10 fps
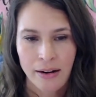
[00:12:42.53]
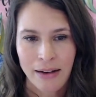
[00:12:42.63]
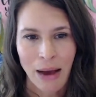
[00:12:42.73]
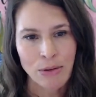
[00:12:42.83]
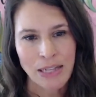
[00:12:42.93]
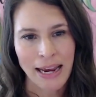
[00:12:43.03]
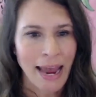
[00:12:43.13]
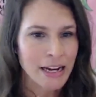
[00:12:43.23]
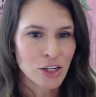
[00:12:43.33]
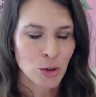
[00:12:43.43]
I would say
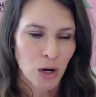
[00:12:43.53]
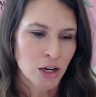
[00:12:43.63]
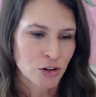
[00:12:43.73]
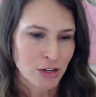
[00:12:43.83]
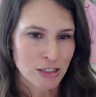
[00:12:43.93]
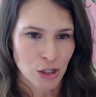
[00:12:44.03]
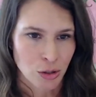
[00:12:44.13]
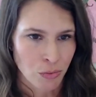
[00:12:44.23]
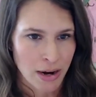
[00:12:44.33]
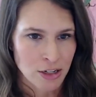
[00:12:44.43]
80 to 100 is a
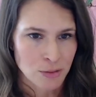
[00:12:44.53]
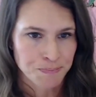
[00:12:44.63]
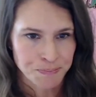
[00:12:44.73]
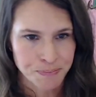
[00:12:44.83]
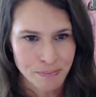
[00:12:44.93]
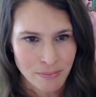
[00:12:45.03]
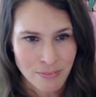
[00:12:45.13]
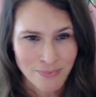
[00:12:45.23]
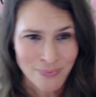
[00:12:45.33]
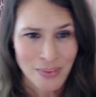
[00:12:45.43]
good range
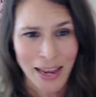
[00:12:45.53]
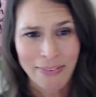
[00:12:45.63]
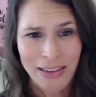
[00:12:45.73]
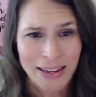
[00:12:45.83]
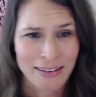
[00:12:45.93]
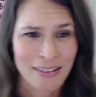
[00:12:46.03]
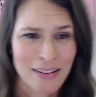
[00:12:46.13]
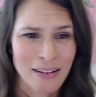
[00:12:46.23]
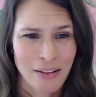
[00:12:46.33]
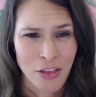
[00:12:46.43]
and then
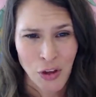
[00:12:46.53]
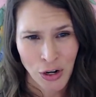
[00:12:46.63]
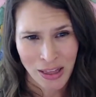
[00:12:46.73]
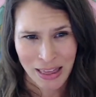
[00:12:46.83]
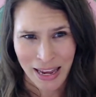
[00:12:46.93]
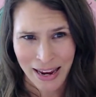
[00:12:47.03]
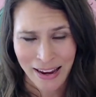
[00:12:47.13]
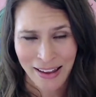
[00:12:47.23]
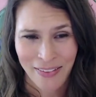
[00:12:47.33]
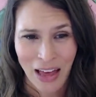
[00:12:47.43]
the third
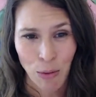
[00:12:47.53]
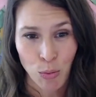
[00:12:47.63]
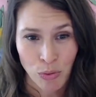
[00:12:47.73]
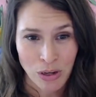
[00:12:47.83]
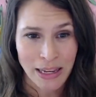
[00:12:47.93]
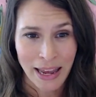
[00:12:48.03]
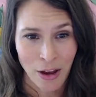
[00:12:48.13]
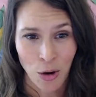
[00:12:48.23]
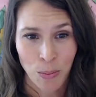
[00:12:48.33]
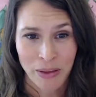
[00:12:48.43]
thing that will really
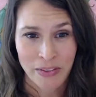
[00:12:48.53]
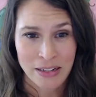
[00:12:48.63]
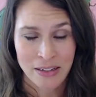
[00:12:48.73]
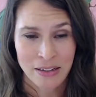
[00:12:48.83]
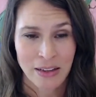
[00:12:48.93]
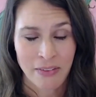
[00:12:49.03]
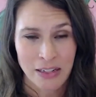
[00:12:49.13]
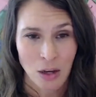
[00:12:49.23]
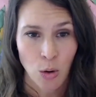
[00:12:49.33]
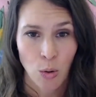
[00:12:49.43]
help in this in
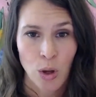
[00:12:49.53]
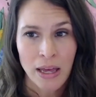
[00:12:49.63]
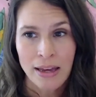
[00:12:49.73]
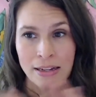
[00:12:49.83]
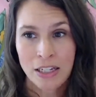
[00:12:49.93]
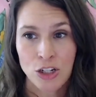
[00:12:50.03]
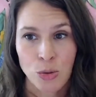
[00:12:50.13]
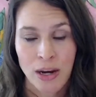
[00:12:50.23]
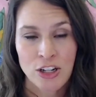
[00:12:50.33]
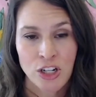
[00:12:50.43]
this whole
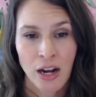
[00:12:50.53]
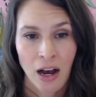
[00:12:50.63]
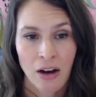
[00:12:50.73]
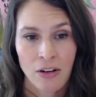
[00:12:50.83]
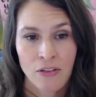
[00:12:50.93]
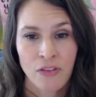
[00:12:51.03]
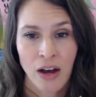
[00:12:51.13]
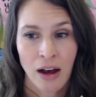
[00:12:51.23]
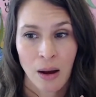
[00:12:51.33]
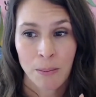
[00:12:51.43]
situation of
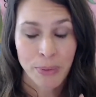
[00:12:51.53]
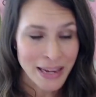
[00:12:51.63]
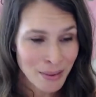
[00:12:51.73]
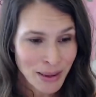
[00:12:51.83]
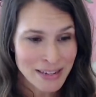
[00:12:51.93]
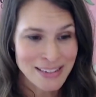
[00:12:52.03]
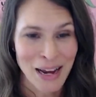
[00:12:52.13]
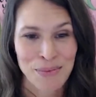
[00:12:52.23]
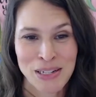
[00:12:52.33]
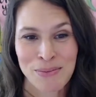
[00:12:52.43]
um, PMS
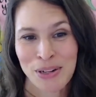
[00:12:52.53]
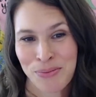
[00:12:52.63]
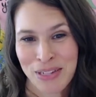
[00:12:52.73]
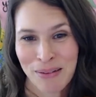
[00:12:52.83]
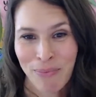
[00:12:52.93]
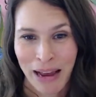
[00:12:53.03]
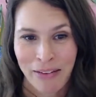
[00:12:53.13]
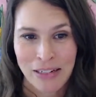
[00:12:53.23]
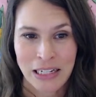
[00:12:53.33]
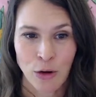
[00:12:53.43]
type symptoms and
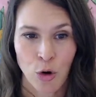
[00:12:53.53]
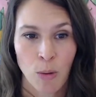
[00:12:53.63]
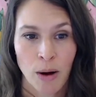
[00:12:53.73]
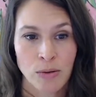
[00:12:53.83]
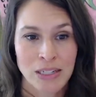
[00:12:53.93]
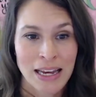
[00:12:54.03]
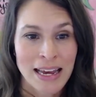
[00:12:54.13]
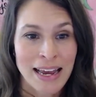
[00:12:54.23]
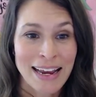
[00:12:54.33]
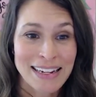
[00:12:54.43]
balancing your hormones
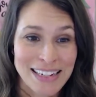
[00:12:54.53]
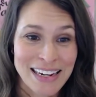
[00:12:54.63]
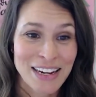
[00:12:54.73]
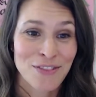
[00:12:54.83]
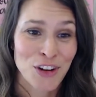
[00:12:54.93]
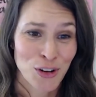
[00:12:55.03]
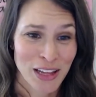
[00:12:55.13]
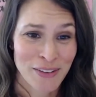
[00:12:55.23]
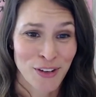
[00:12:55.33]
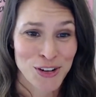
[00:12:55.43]
is to give your
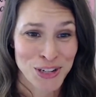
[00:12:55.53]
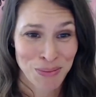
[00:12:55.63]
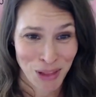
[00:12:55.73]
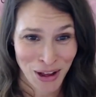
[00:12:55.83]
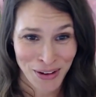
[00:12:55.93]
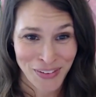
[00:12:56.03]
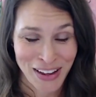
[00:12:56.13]
liver some love.